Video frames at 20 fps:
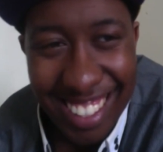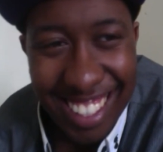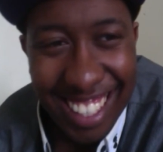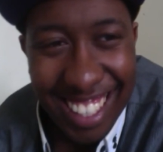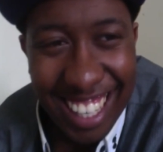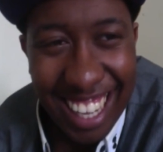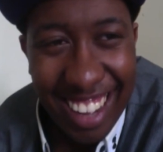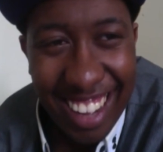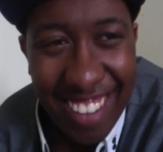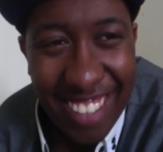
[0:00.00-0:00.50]

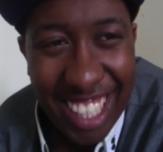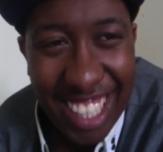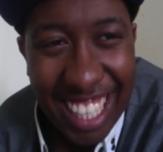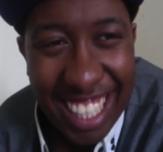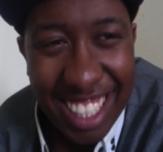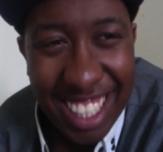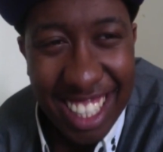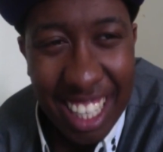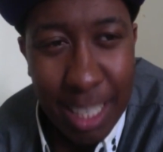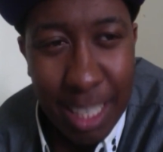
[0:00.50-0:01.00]
I mean,
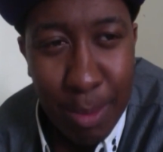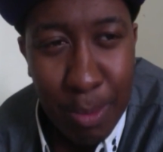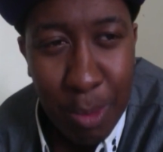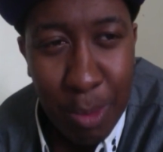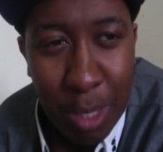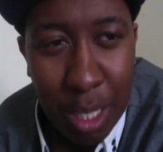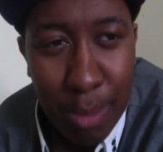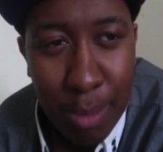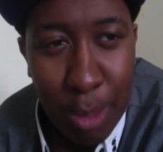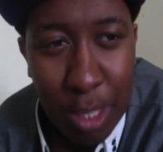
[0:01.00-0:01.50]
that's
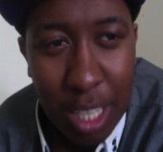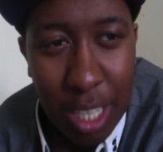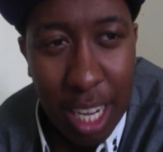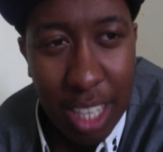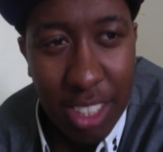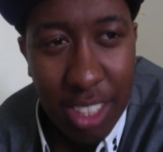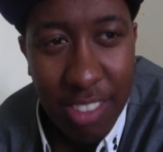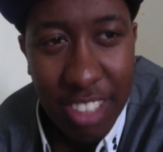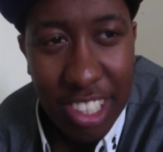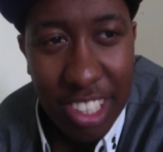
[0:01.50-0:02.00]
one of the most
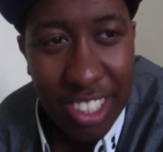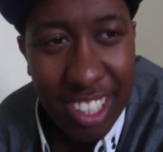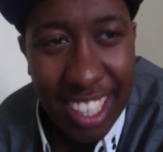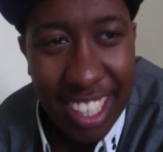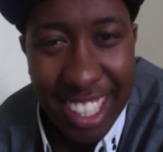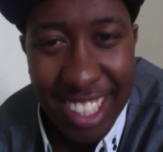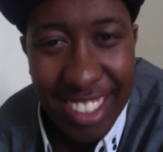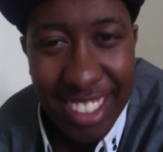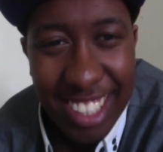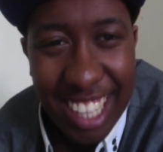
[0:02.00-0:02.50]
controversial
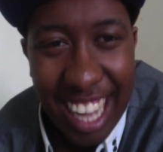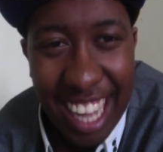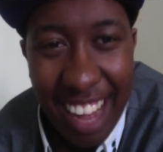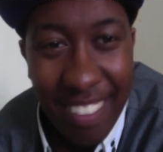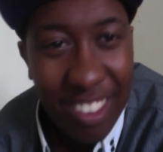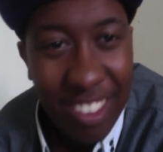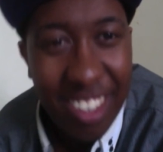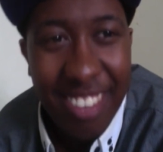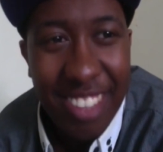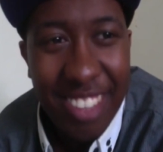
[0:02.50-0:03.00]
issues
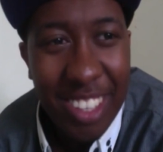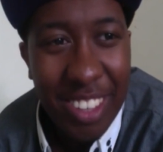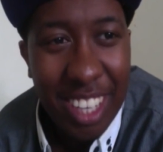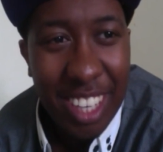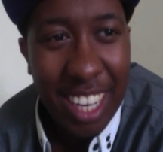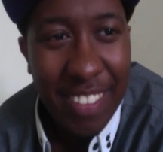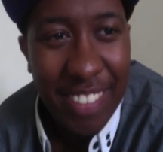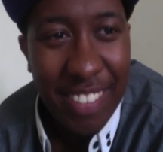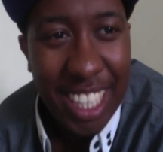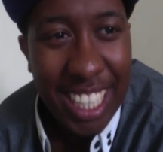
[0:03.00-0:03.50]
ever, if you know what
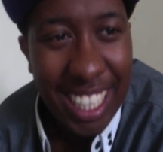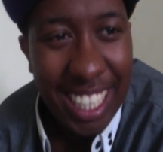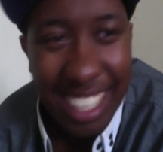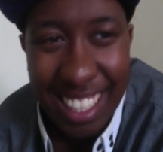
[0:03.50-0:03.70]
I mean.